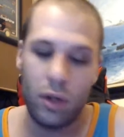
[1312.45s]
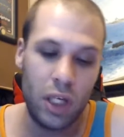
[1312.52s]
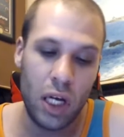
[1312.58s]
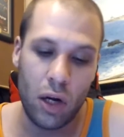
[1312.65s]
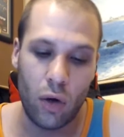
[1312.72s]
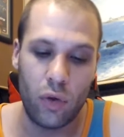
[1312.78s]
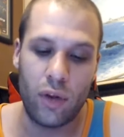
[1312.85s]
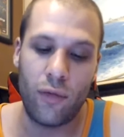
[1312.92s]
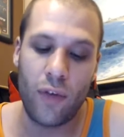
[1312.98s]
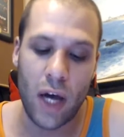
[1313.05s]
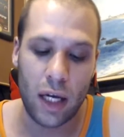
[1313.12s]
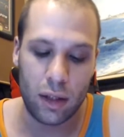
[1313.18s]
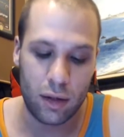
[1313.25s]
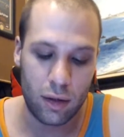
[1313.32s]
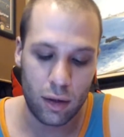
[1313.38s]
you know, the
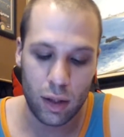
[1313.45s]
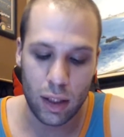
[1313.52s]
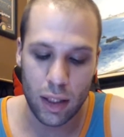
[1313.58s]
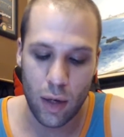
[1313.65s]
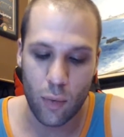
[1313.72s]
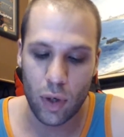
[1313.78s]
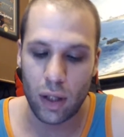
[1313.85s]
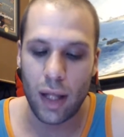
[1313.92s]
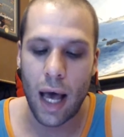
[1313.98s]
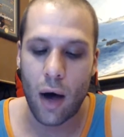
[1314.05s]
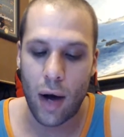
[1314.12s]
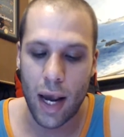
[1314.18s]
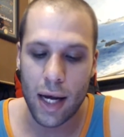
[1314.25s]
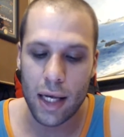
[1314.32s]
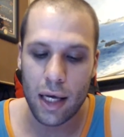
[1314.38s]
fact that they would allow
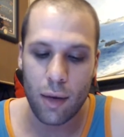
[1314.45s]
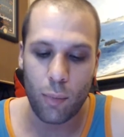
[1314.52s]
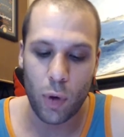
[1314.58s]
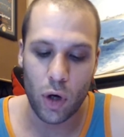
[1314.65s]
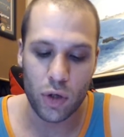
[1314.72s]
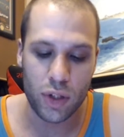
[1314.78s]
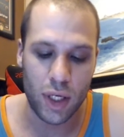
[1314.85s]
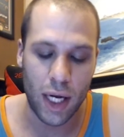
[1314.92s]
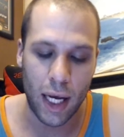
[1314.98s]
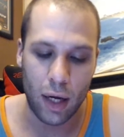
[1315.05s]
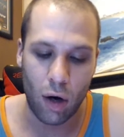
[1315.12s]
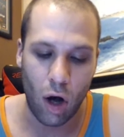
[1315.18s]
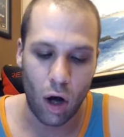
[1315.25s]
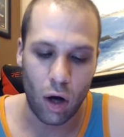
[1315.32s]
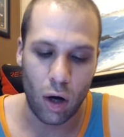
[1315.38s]
any in person at
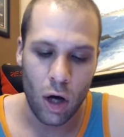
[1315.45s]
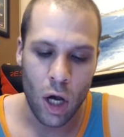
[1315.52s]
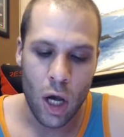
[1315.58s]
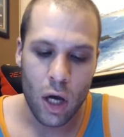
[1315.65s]
all.